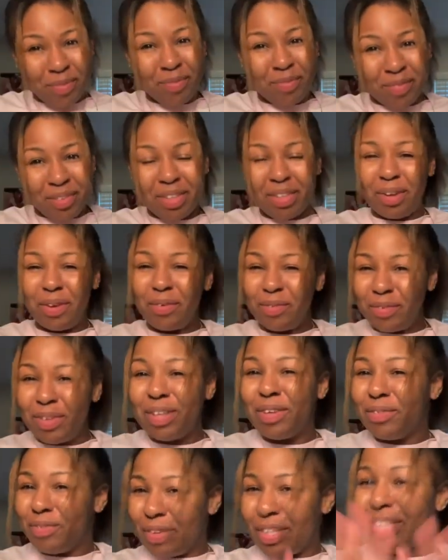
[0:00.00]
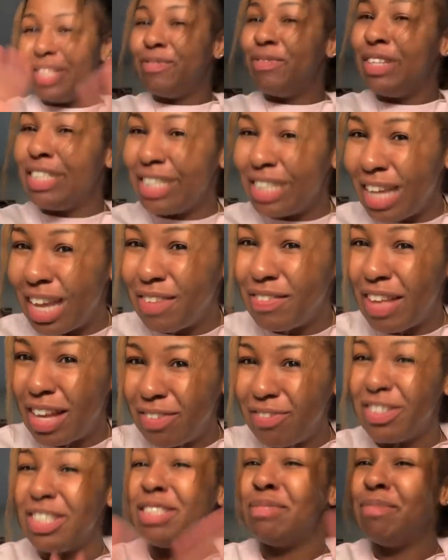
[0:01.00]
you know, we we we save
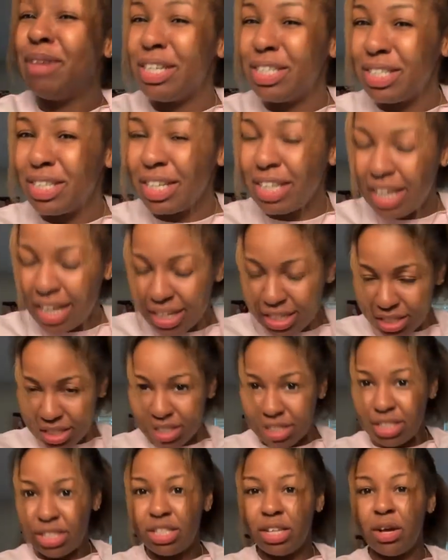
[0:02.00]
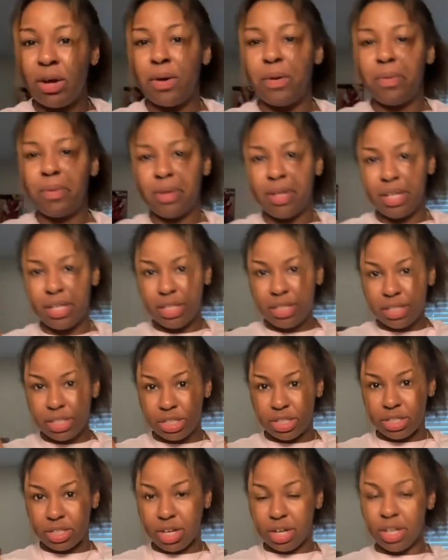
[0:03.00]
that for special occasions. So the
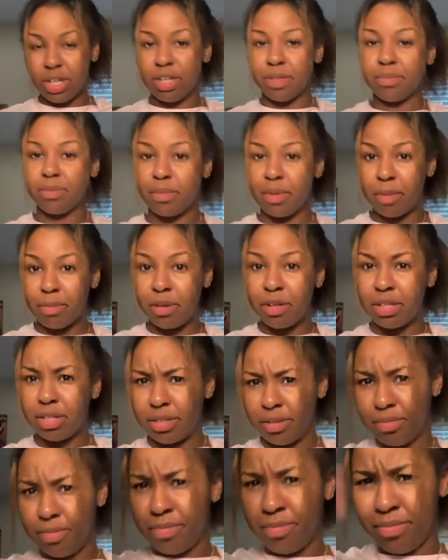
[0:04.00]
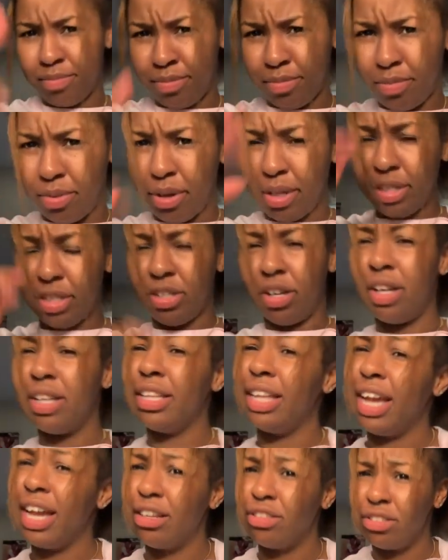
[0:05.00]
shirt, I'm gonna point y'all
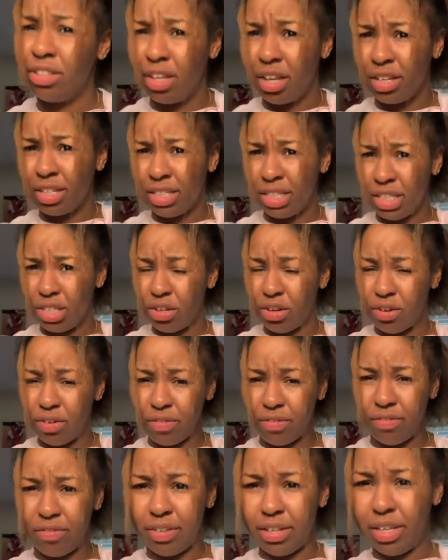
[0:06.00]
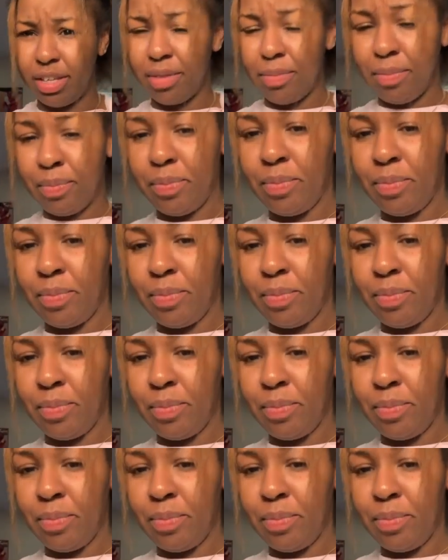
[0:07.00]
down so you can see the whole fit.